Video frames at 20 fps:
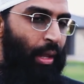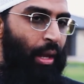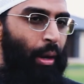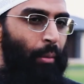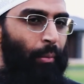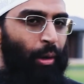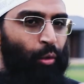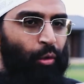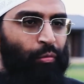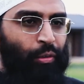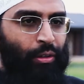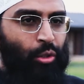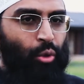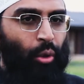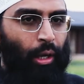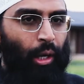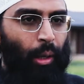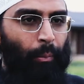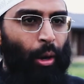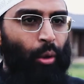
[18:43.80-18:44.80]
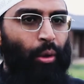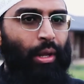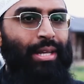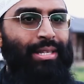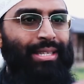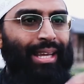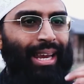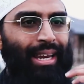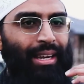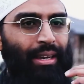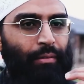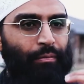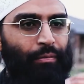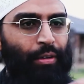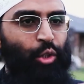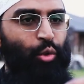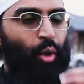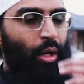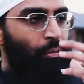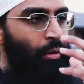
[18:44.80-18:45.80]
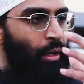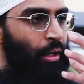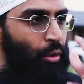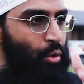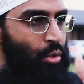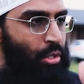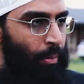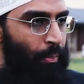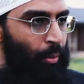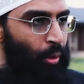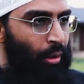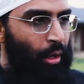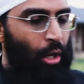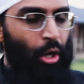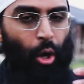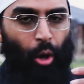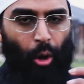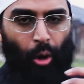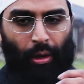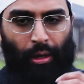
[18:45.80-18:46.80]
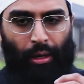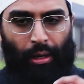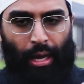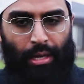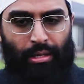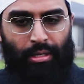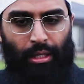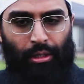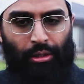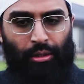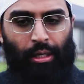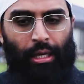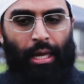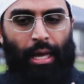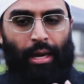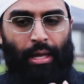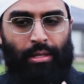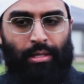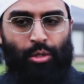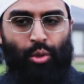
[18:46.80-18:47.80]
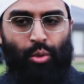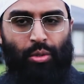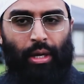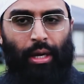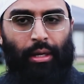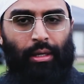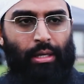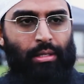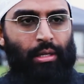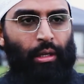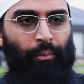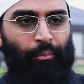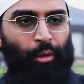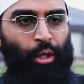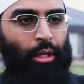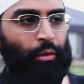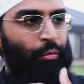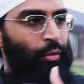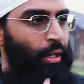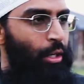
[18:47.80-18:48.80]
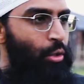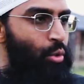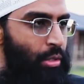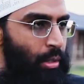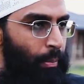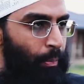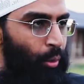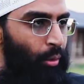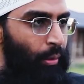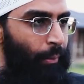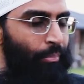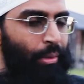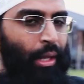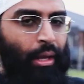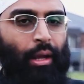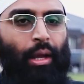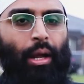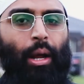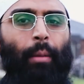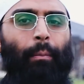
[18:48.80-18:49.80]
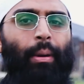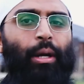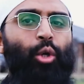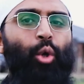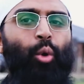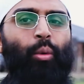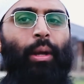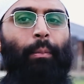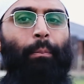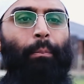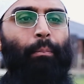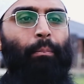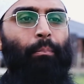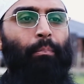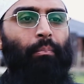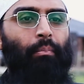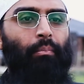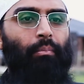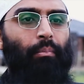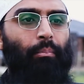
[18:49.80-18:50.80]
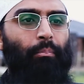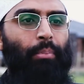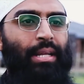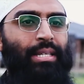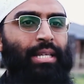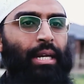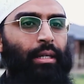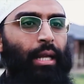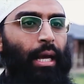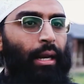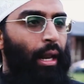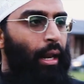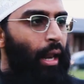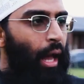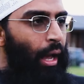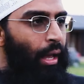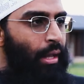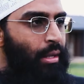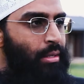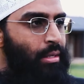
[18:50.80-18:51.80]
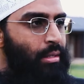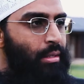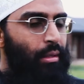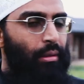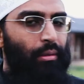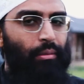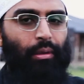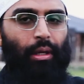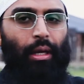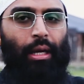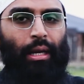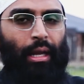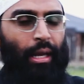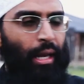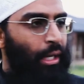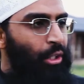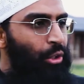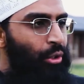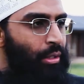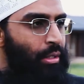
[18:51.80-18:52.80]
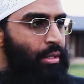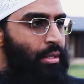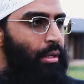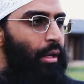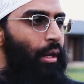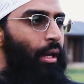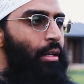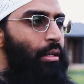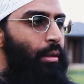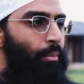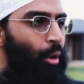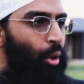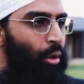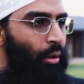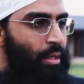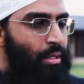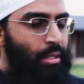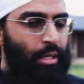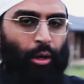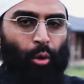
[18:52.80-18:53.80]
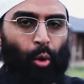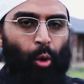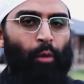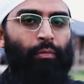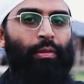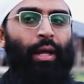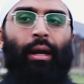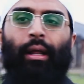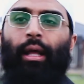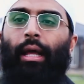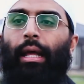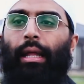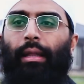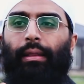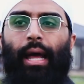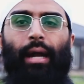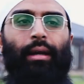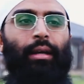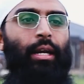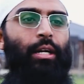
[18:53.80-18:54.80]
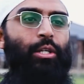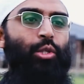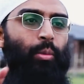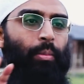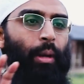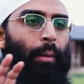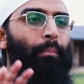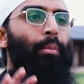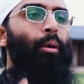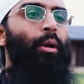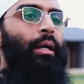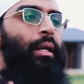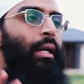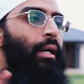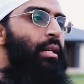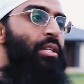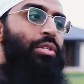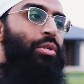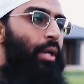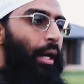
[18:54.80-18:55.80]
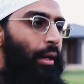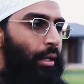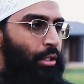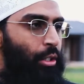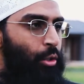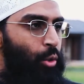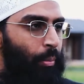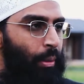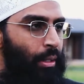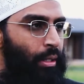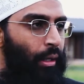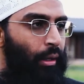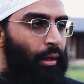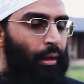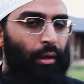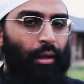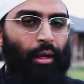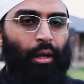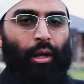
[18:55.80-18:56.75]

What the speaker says: But what we are talking about is individually we need to support, organizationally, and as a society, as a community, we need to support. But do we present an alliance in elections, in democracy, and all of that? That needs to be a political strategy to be taken.